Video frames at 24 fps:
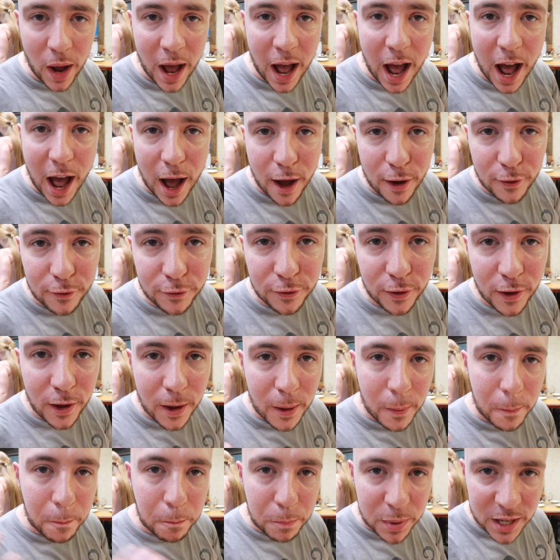have
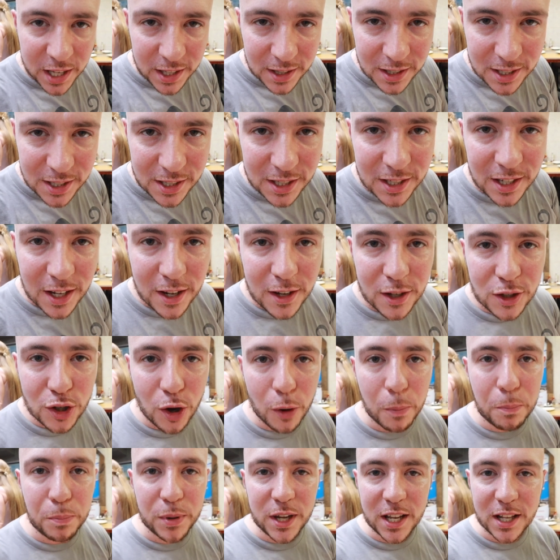beets.
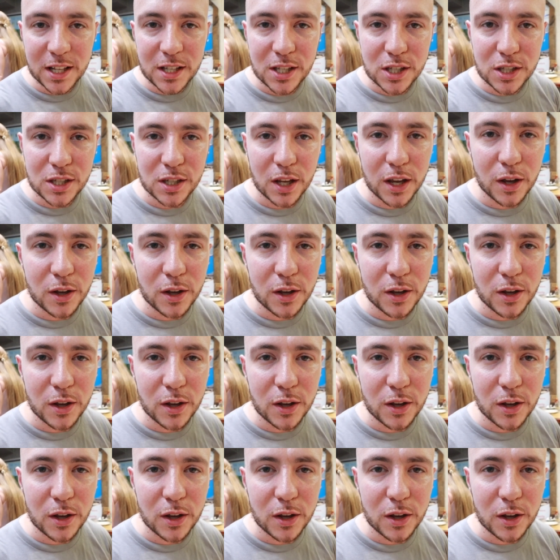So beets,